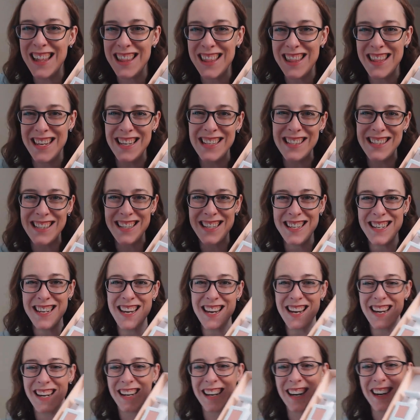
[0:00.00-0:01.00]
this
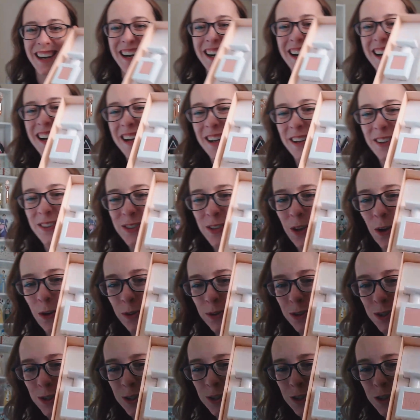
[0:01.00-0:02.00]
year, so
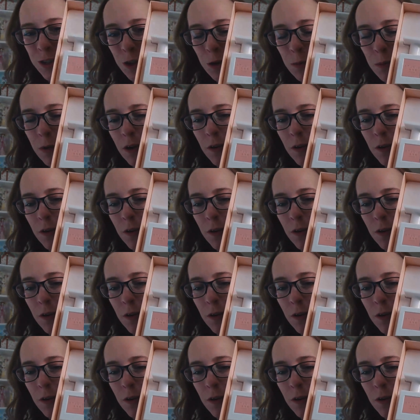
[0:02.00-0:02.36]
super